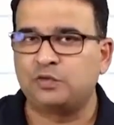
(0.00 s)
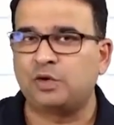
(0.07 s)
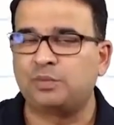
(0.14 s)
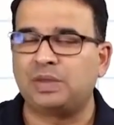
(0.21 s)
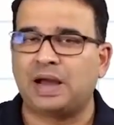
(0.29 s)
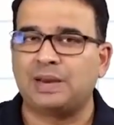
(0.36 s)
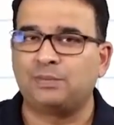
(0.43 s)
from
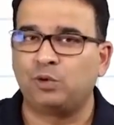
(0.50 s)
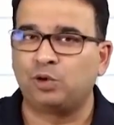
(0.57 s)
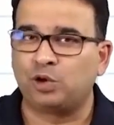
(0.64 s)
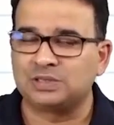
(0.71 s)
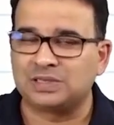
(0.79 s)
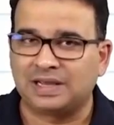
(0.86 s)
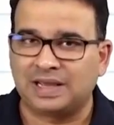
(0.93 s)
the
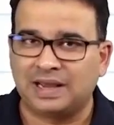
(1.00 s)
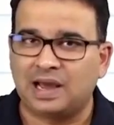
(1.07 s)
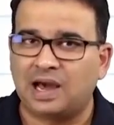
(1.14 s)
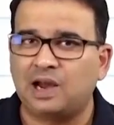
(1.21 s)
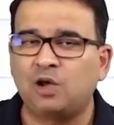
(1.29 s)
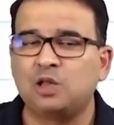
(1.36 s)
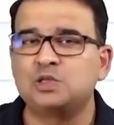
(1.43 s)
hypoglossal
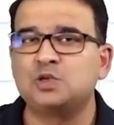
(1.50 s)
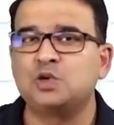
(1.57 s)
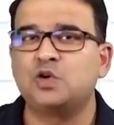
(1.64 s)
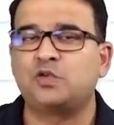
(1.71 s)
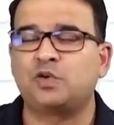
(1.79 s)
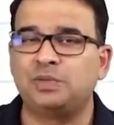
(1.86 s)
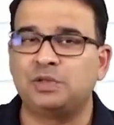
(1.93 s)
canal
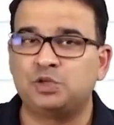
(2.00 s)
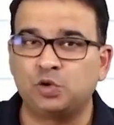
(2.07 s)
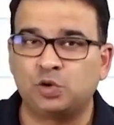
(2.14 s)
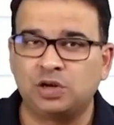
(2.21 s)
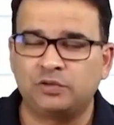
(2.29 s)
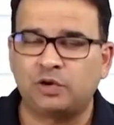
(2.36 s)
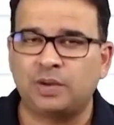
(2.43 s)
also, from the
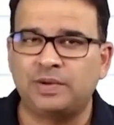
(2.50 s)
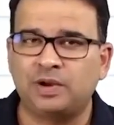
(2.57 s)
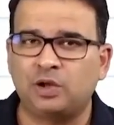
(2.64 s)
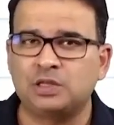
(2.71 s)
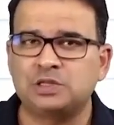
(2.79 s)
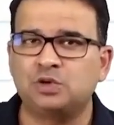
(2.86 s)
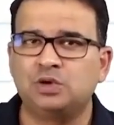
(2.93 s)
jugular foramen
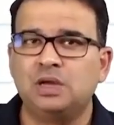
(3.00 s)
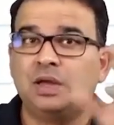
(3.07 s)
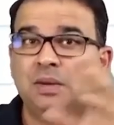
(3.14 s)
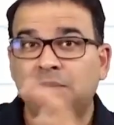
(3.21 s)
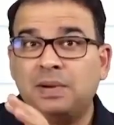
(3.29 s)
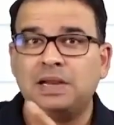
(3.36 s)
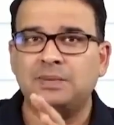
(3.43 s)
also,
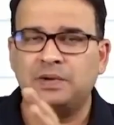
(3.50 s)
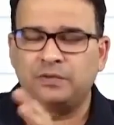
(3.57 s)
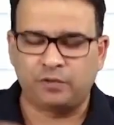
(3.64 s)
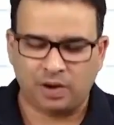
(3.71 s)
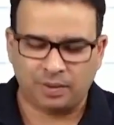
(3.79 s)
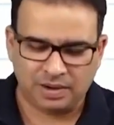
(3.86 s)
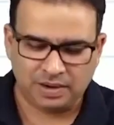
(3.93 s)
multiple
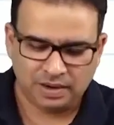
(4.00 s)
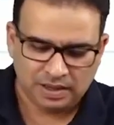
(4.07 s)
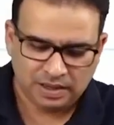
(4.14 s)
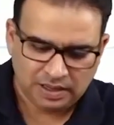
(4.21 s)
foramen.